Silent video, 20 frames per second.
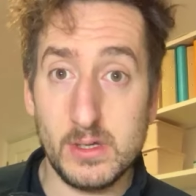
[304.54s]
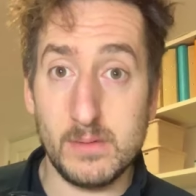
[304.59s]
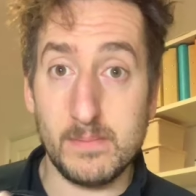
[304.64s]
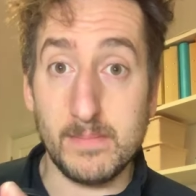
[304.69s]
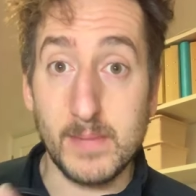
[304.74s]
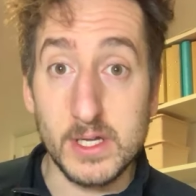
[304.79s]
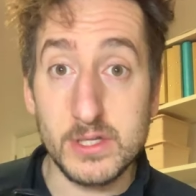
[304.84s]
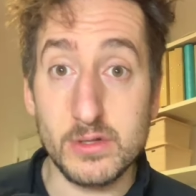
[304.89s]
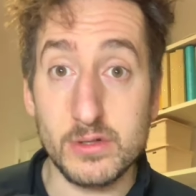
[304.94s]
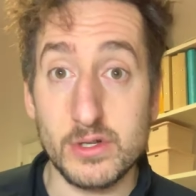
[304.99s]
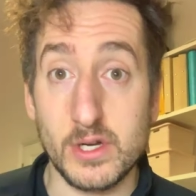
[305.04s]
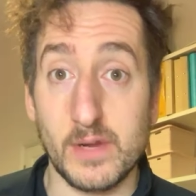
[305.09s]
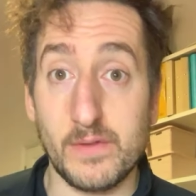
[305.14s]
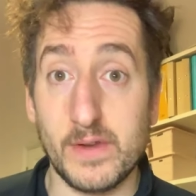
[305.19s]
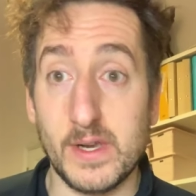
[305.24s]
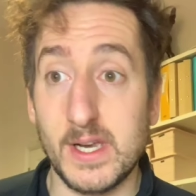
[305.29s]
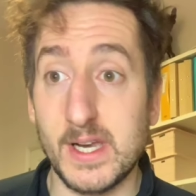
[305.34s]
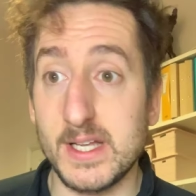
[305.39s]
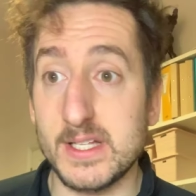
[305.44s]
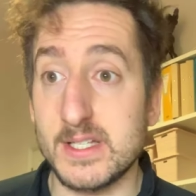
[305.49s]
muscle
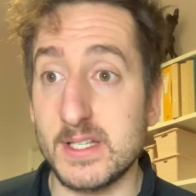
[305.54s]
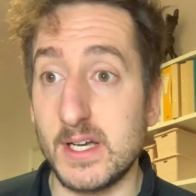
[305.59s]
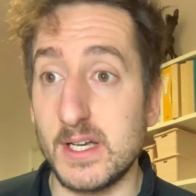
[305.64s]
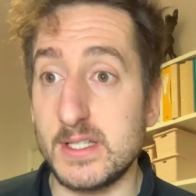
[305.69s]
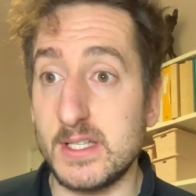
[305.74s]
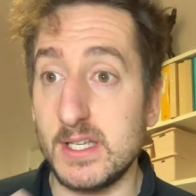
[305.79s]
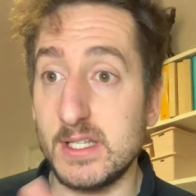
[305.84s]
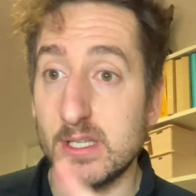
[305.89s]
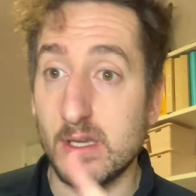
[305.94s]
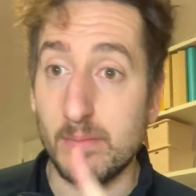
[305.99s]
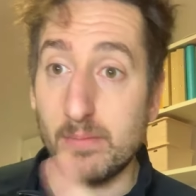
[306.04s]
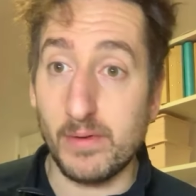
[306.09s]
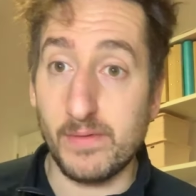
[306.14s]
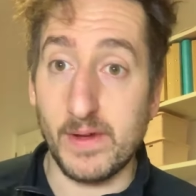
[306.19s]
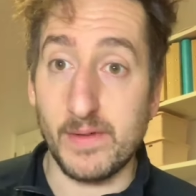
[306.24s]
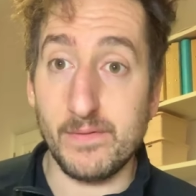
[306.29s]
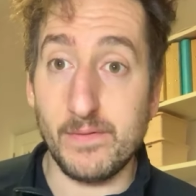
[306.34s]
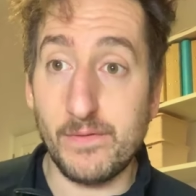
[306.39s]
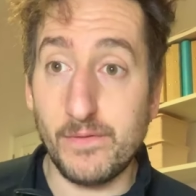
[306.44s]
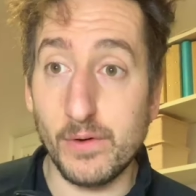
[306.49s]
strengthening exercises can
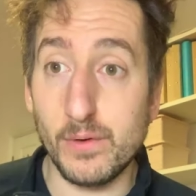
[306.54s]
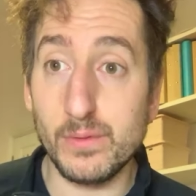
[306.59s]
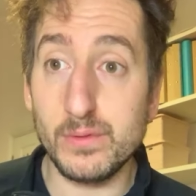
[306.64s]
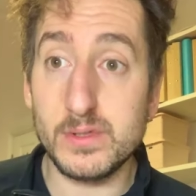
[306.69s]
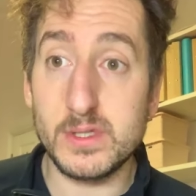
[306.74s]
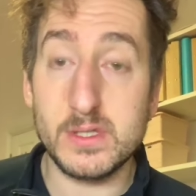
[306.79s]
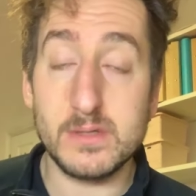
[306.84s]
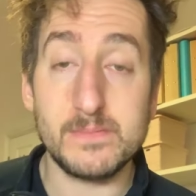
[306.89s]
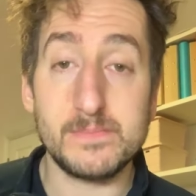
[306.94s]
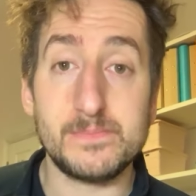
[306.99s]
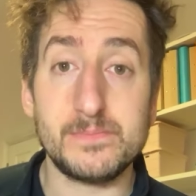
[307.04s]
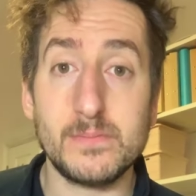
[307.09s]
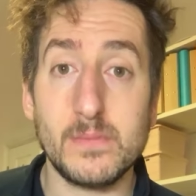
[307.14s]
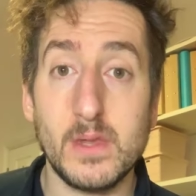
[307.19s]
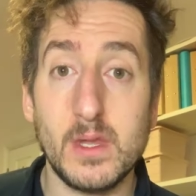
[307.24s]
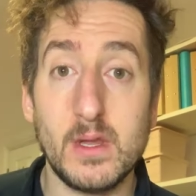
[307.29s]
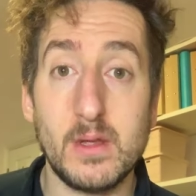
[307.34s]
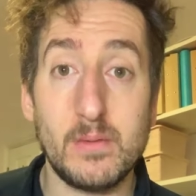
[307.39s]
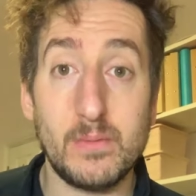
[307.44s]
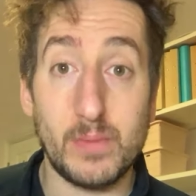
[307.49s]
prevent falls
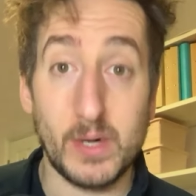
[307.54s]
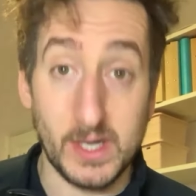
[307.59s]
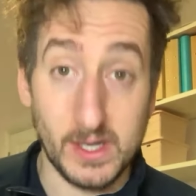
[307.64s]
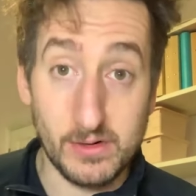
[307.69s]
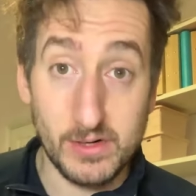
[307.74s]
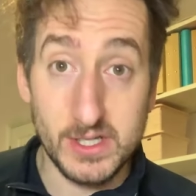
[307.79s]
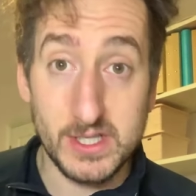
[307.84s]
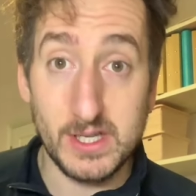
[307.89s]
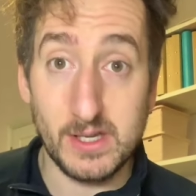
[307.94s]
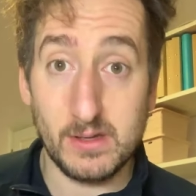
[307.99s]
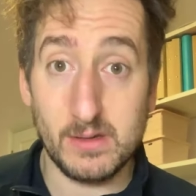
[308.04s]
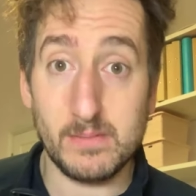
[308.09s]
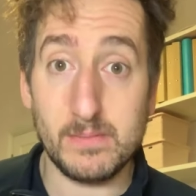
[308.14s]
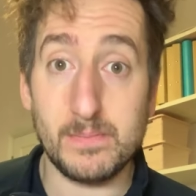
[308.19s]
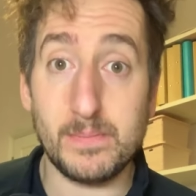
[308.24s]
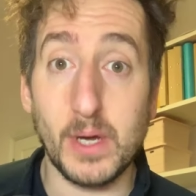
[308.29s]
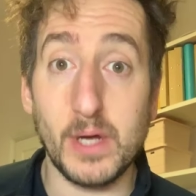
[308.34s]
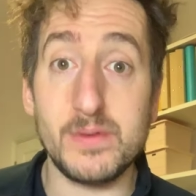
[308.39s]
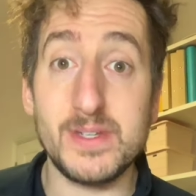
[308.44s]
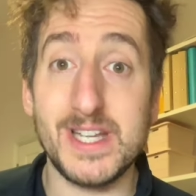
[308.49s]
by increasing
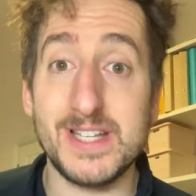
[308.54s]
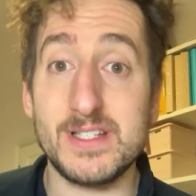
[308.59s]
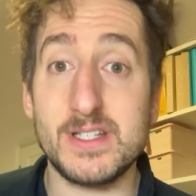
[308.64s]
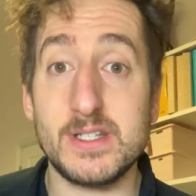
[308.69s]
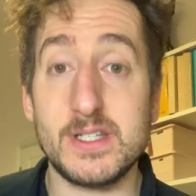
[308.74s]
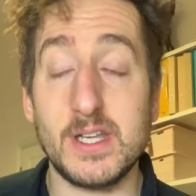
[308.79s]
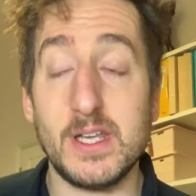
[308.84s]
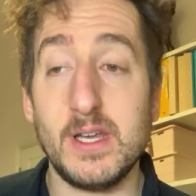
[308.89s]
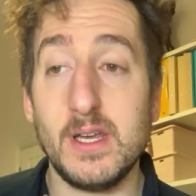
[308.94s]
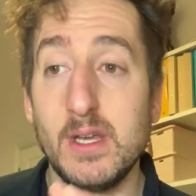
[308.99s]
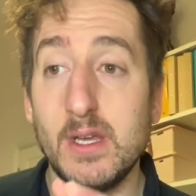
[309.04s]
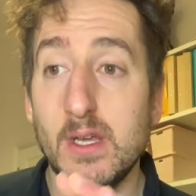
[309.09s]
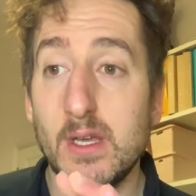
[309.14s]
bone density,